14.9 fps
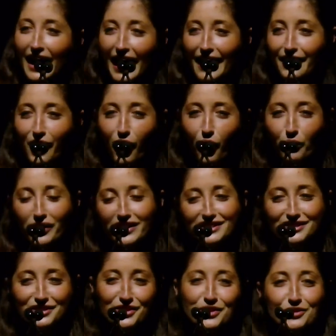I
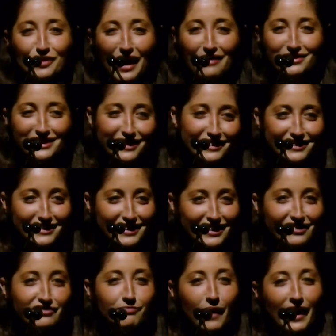always knew I was
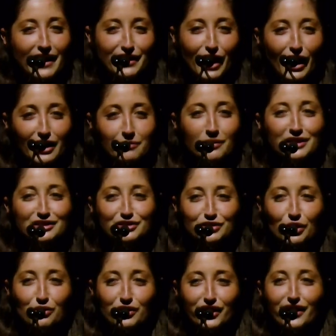conceived by anonymous
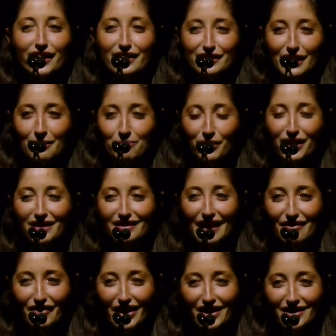donor number
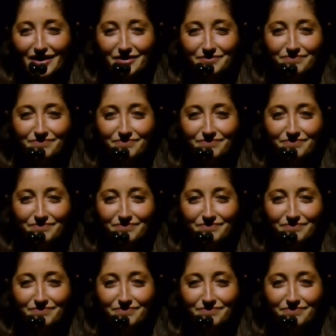11.